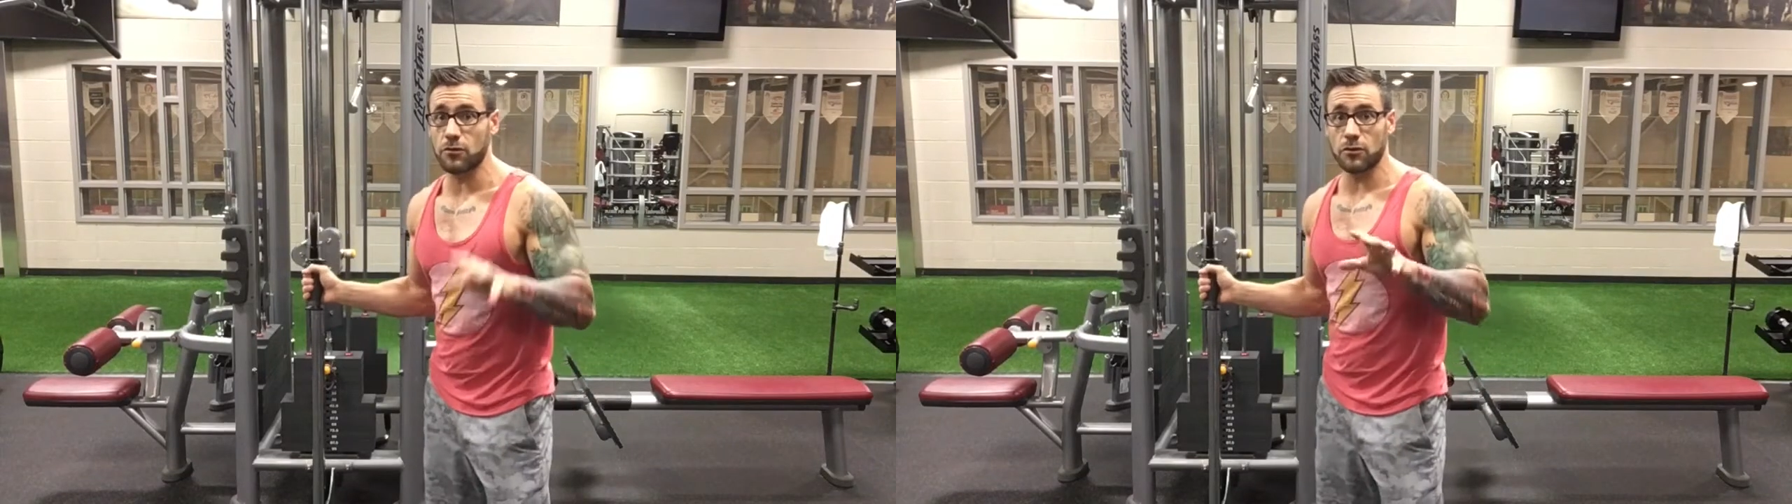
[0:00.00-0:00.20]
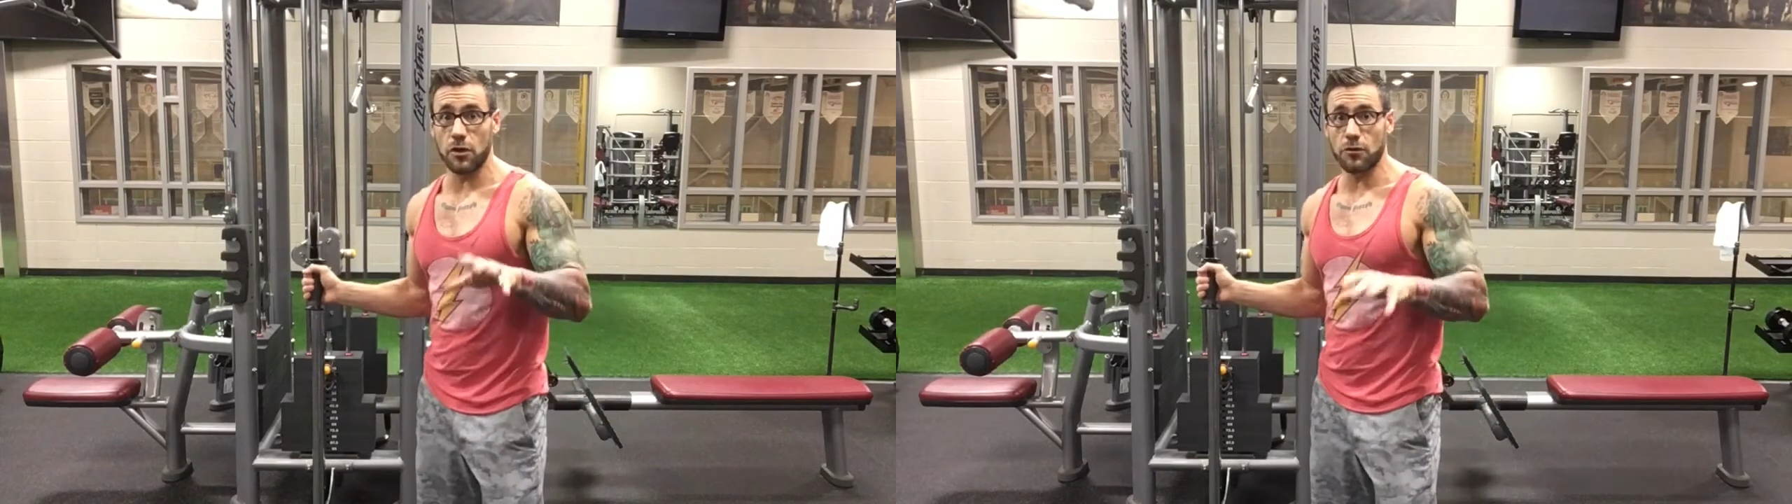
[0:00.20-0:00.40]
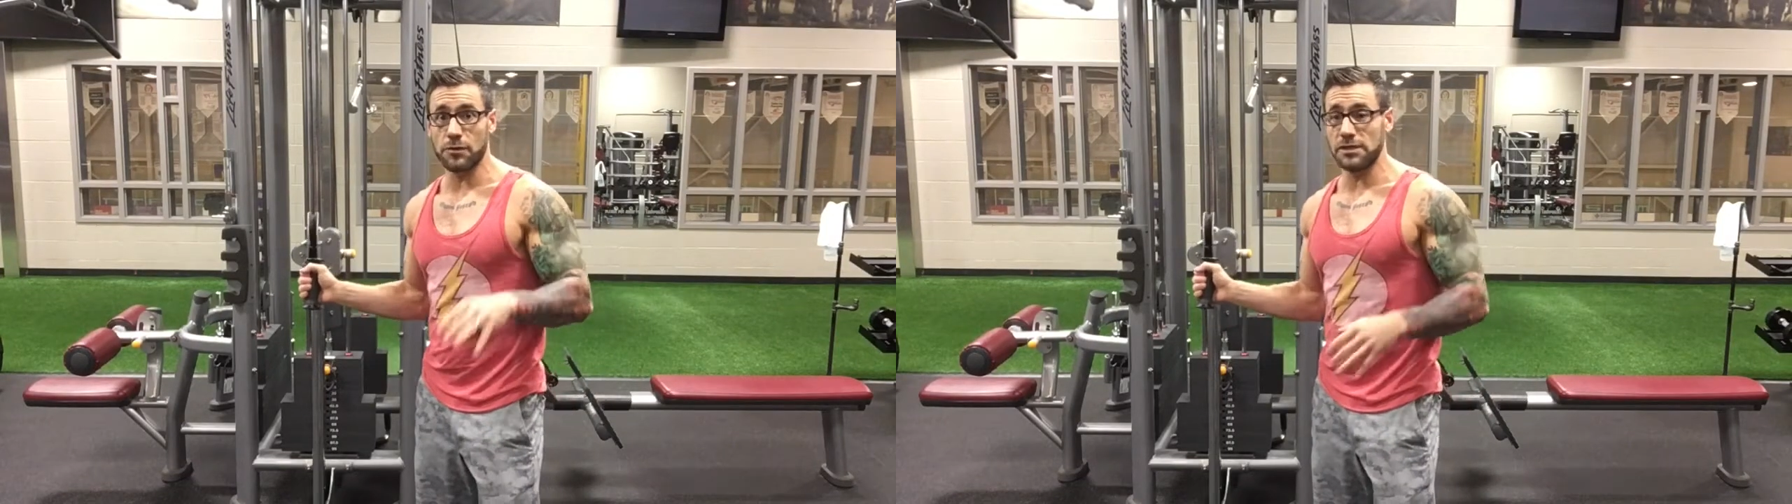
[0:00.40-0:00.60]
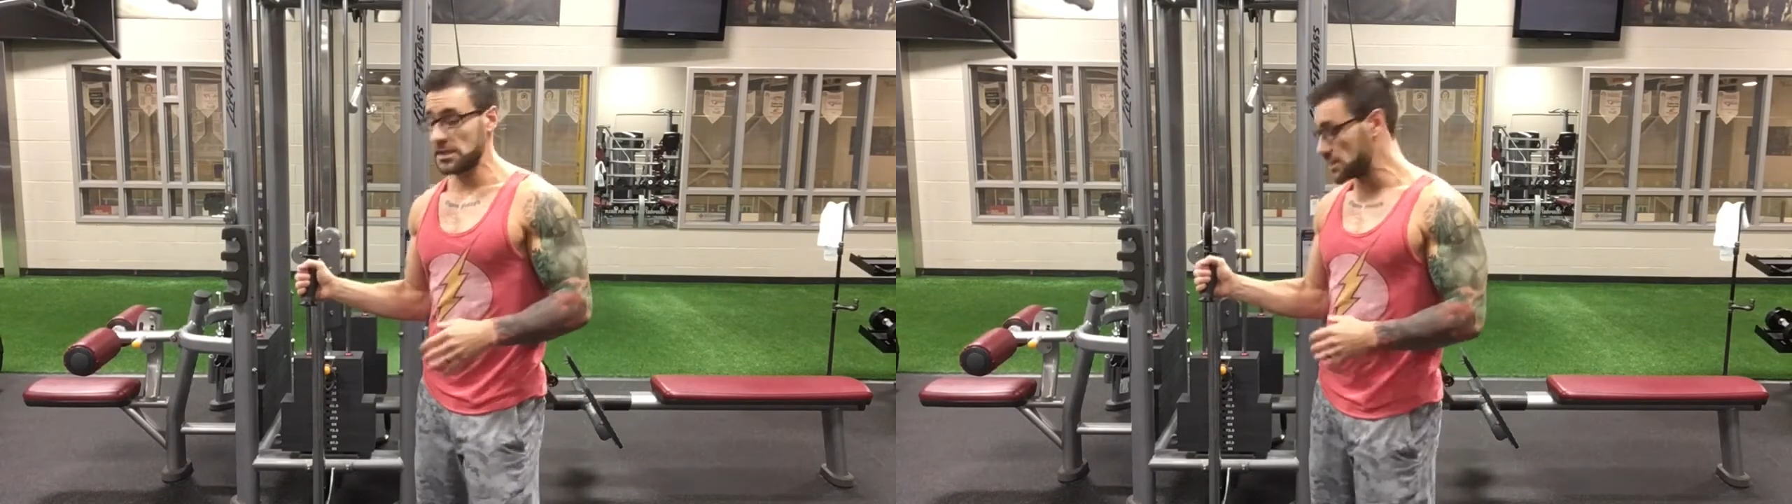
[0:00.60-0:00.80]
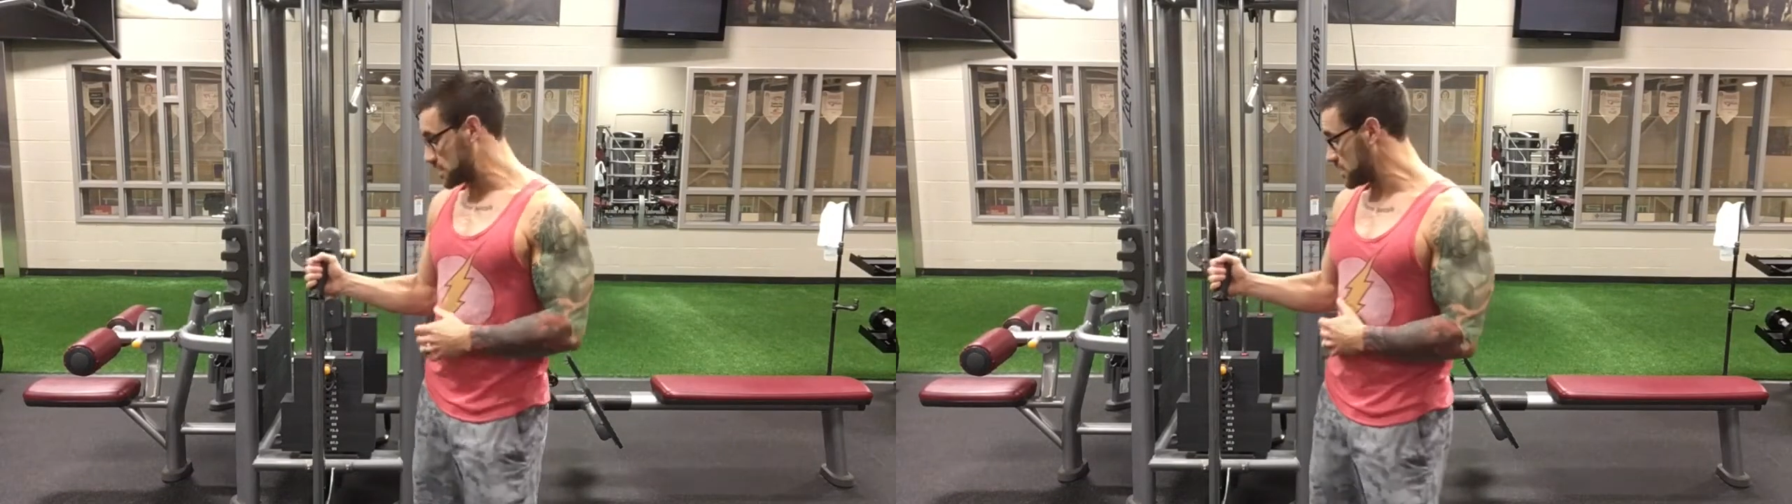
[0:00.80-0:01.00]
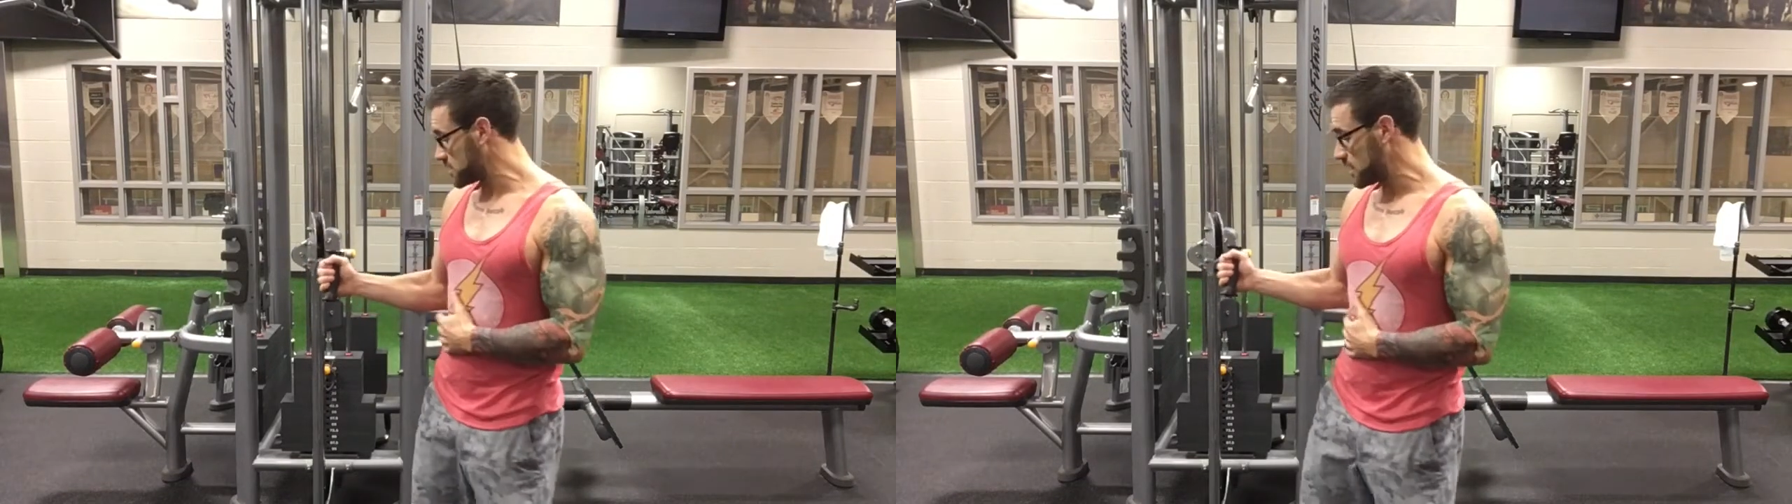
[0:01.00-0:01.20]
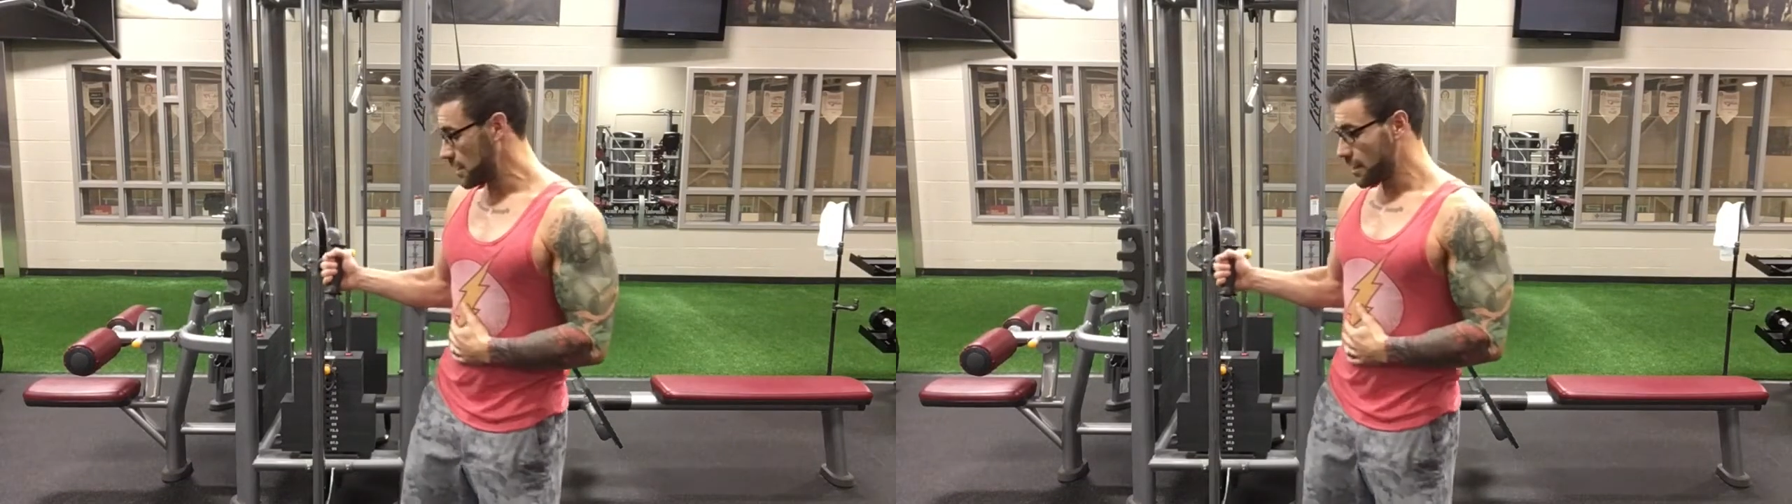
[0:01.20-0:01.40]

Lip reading: or low resistance,